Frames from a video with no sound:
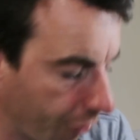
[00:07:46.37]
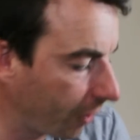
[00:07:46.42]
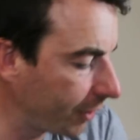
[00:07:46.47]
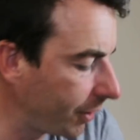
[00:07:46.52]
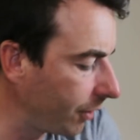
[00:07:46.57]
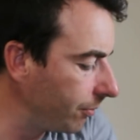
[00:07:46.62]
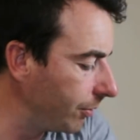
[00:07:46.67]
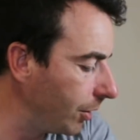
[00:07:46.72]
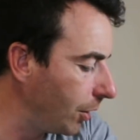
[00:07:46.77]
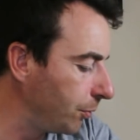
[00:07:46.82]
I
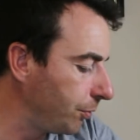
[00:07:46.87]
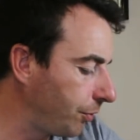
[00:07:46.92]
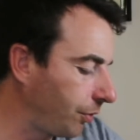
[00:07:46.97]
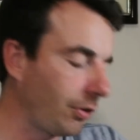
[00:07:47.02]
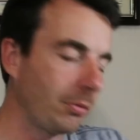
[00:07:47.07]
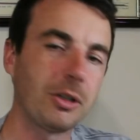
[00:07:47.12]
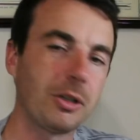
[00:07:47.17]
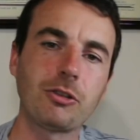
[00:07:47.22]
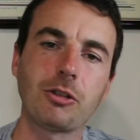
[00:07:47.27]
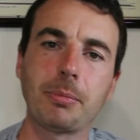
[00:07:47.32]
don't know
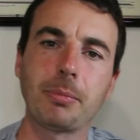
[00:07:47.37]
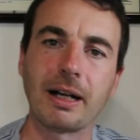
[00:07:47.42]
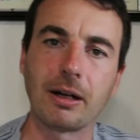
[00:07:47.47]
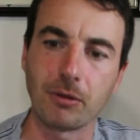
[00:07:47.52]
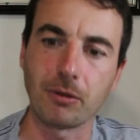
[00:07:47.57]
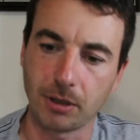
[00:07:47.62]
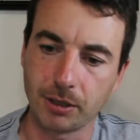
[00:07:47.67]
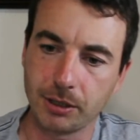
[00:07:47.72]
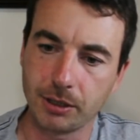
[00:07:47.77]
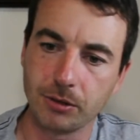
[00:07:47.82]
so much
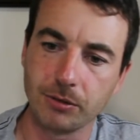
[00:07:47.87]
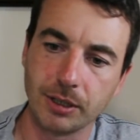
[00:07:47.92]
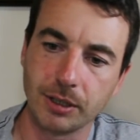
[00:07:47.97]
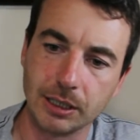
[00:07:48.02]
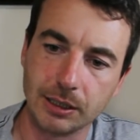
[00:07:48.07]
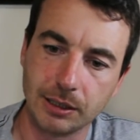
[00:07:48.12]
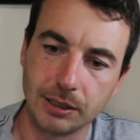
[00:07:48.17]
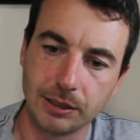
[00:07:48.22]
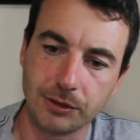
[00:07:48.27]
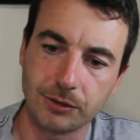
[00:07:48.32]
about. I know
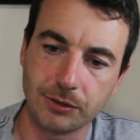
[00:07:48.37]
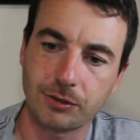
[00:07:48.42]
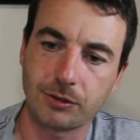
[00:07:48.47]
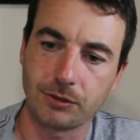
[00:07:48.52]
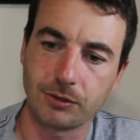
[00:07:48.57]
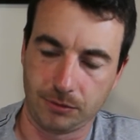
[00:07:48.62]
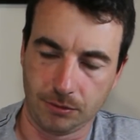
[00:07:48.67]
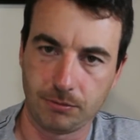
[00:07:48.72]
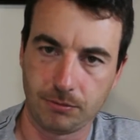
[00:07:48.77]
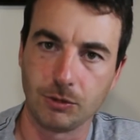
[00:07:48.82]
that these
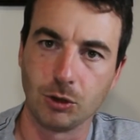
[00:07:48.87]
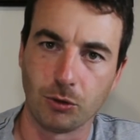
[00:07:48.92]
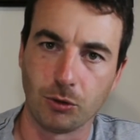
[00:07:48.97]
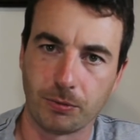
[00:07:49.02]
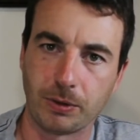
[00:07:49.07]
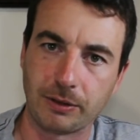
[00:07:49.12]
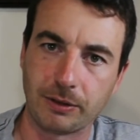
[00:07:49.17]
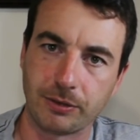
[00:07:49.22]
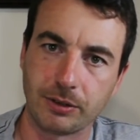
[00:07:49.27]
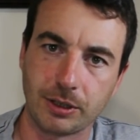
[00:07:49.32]

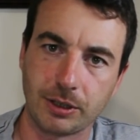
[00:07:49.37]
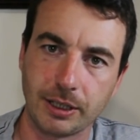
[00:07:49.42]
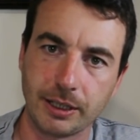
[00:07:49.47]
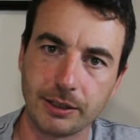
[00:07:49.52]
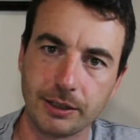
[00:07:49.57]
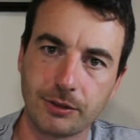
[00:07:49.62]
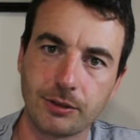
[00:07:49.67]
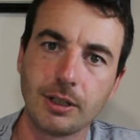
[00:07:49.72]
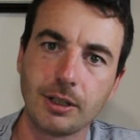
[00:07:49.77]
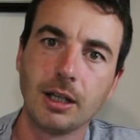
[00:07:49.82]
Luftwaffe
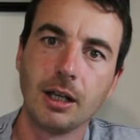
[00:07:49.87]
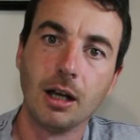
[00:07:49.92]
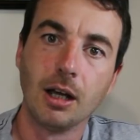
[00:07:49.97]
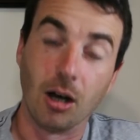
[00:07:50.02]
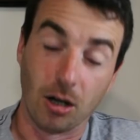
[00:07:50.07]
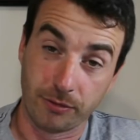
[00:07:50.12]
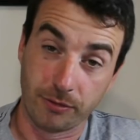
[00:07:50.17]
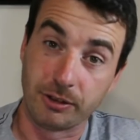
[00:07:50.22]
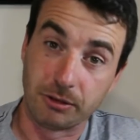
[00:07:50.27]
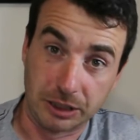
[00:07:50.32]
kits
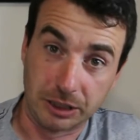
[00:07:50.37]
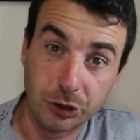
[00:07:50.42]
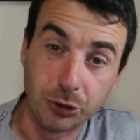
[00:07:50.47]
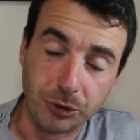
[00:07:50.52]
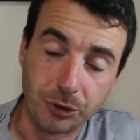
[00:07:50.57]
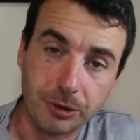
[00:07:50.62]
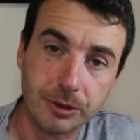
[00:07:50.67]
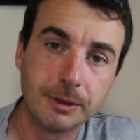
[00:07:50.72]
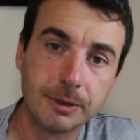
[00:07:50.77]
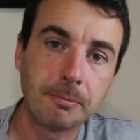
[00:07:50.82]
are very
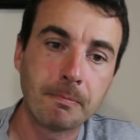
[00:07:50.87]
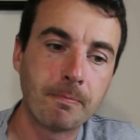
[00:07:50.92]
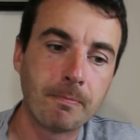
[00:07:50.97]
good.